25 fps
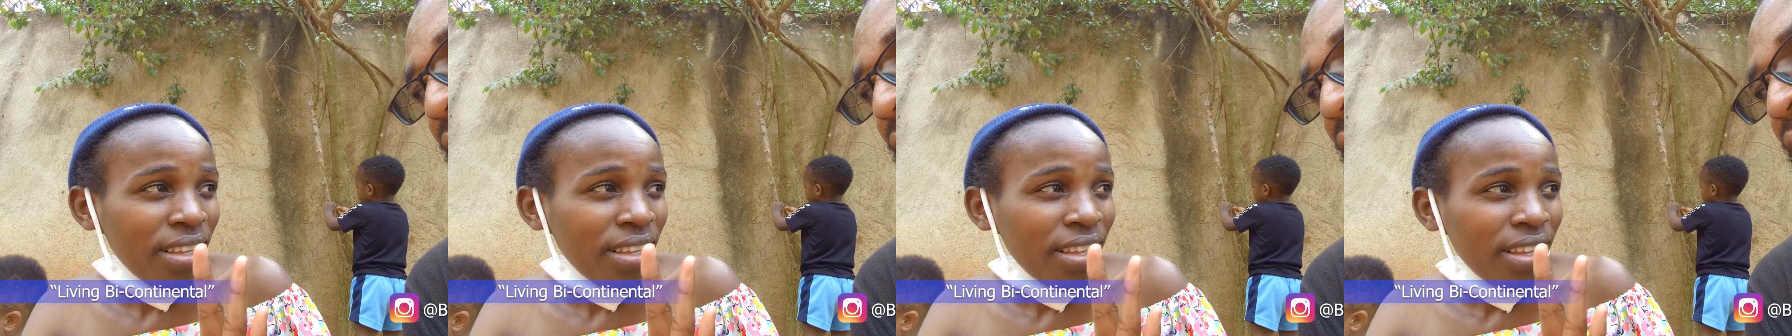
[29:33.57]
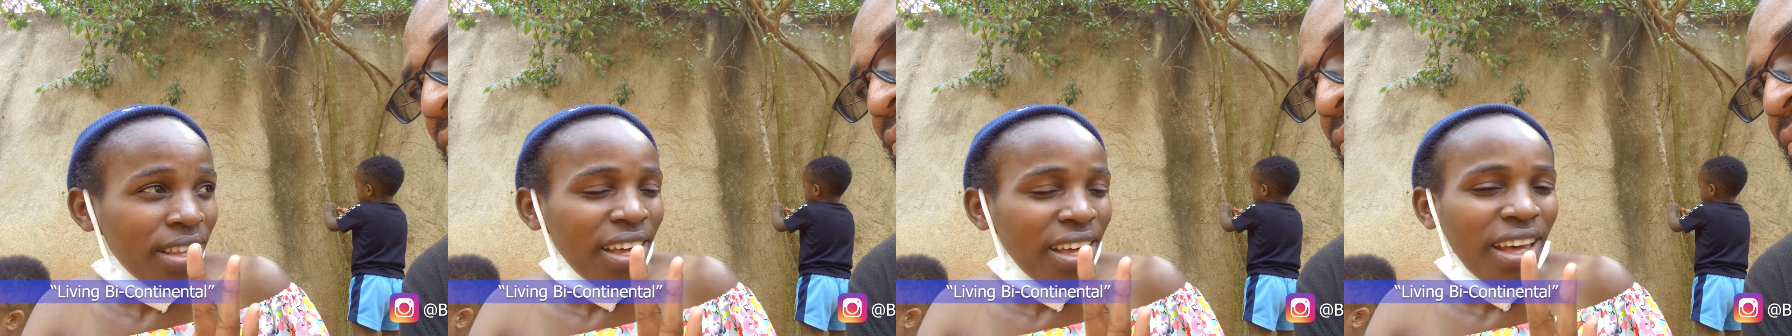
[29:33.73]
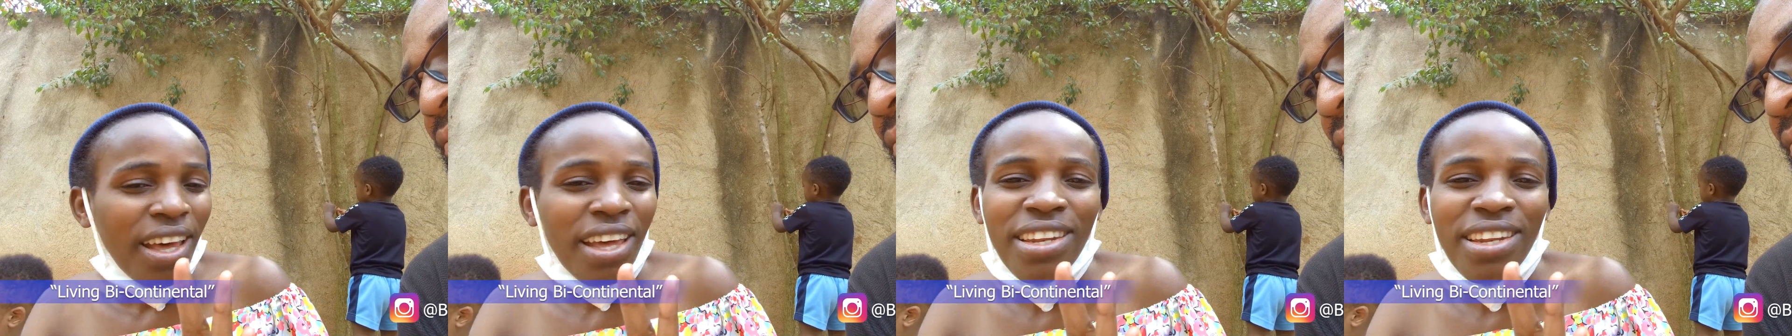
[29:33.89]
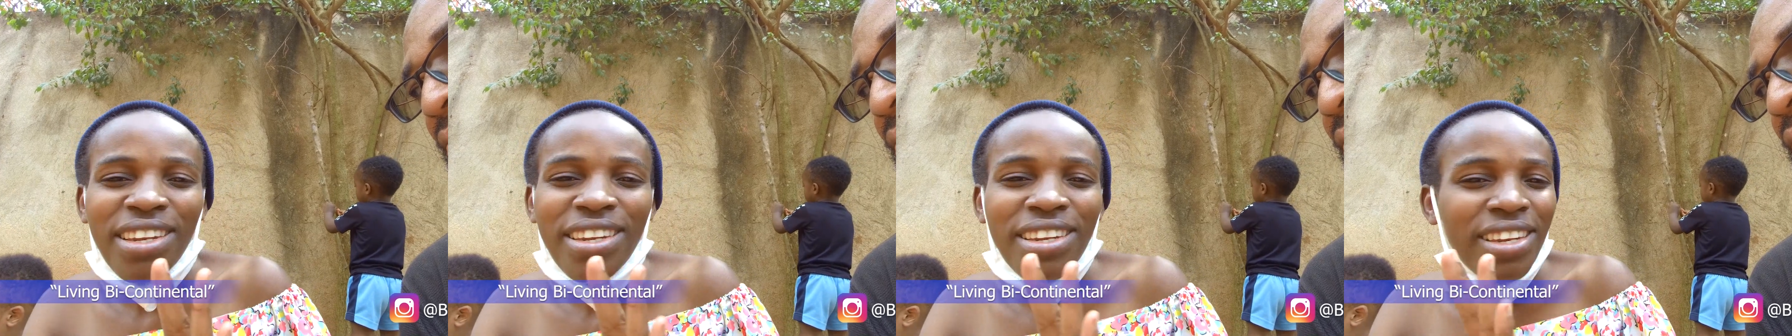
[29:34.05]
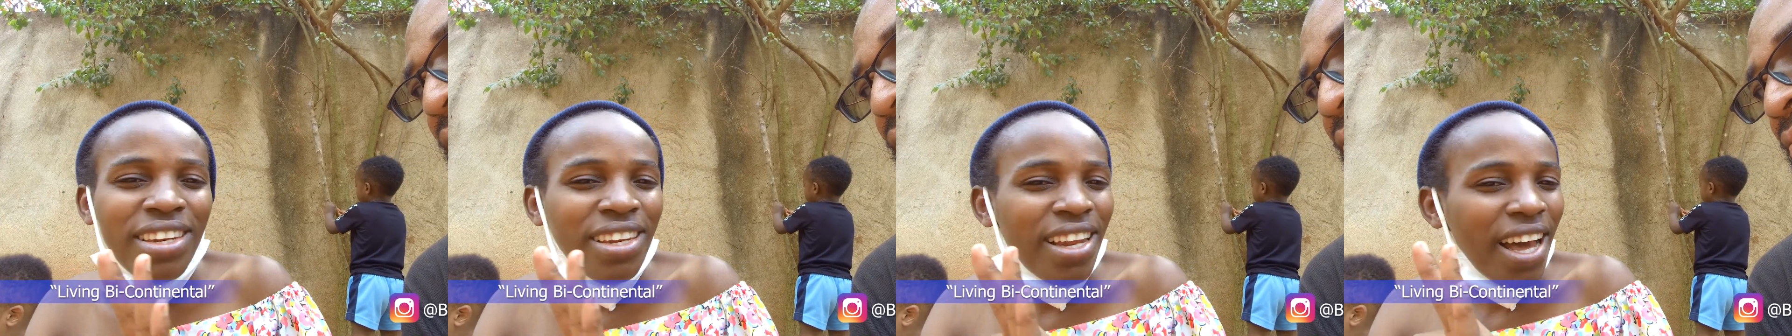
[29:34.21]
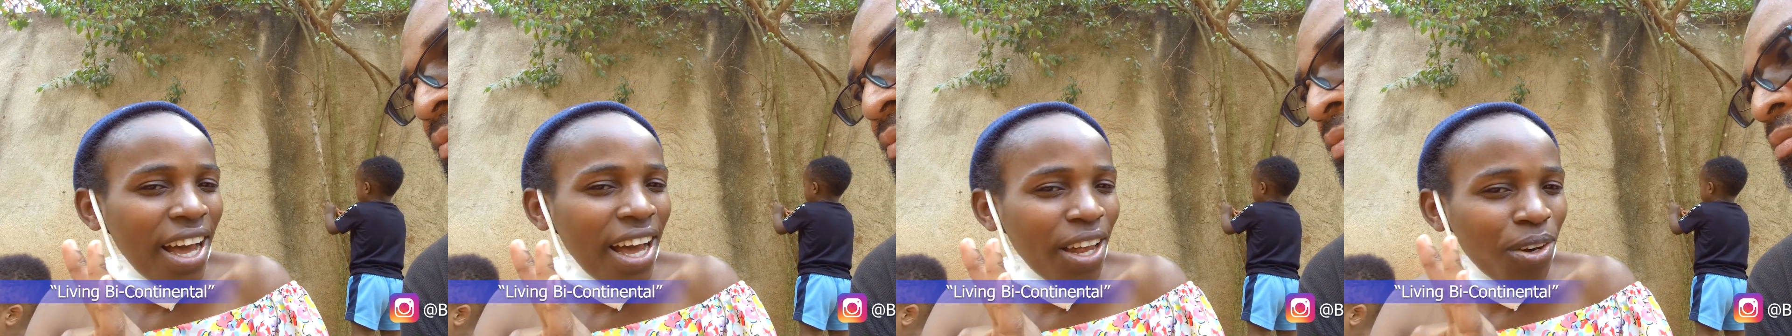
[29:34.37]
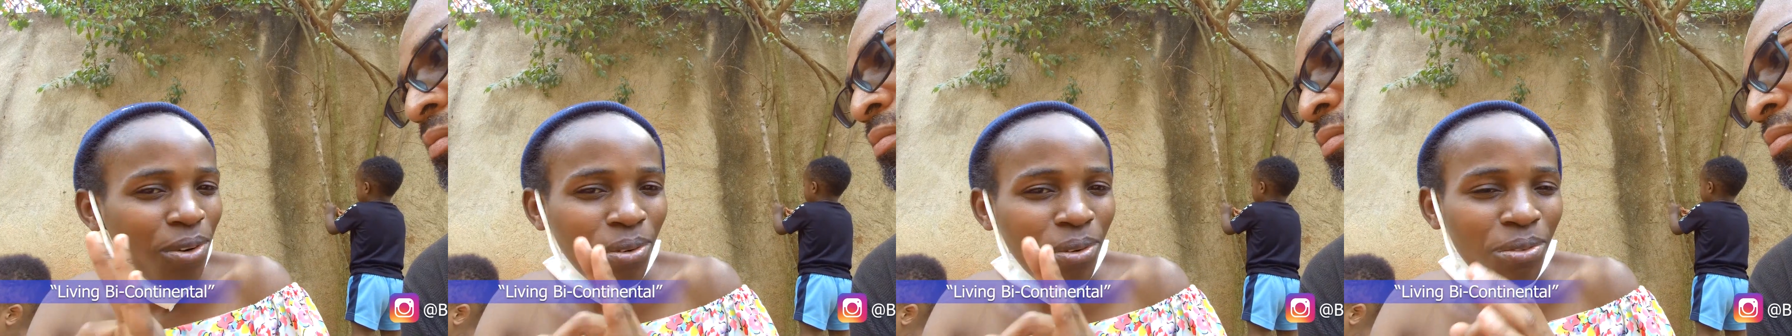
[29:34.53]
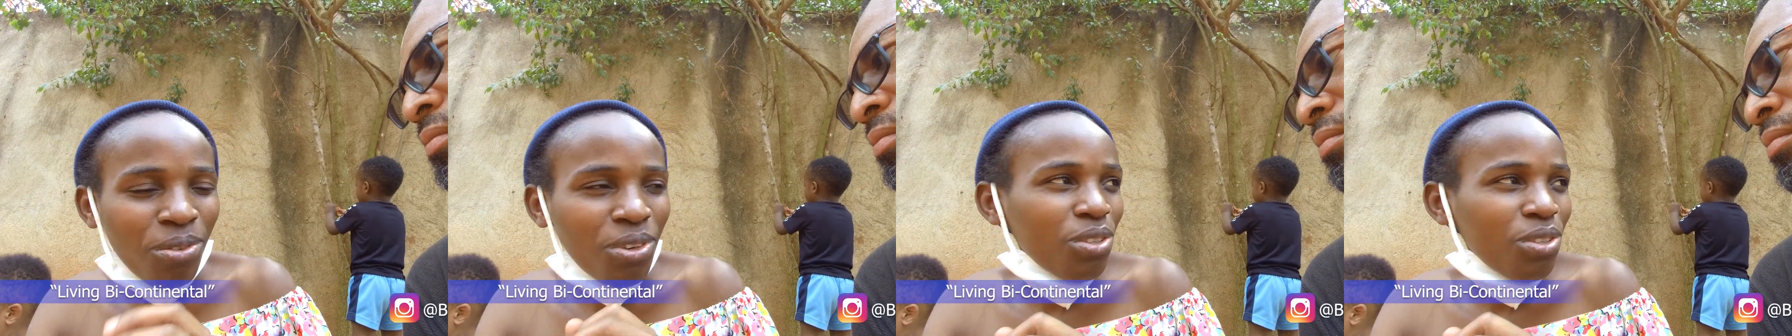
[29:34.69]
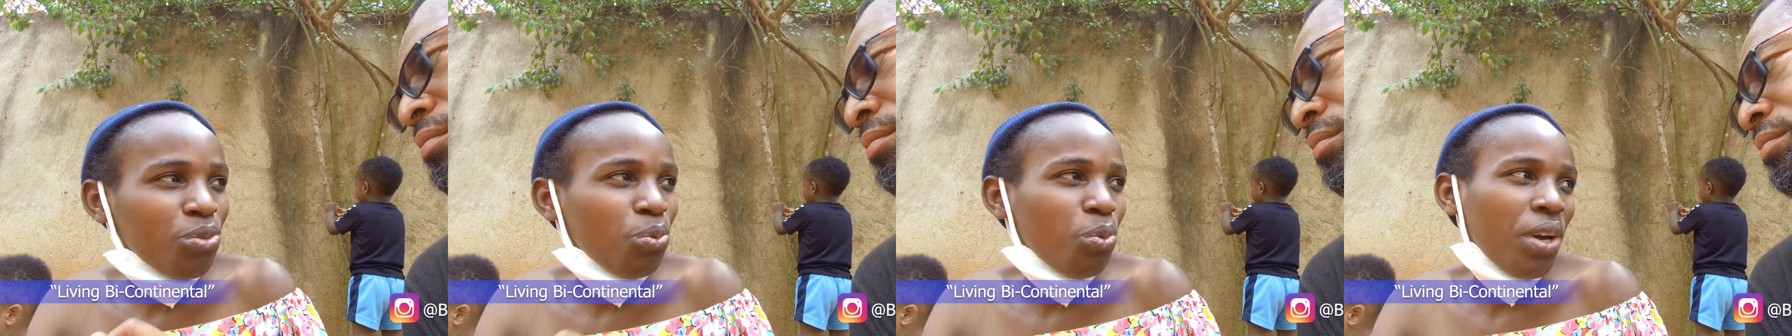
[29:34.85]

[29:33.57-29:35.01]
and none of it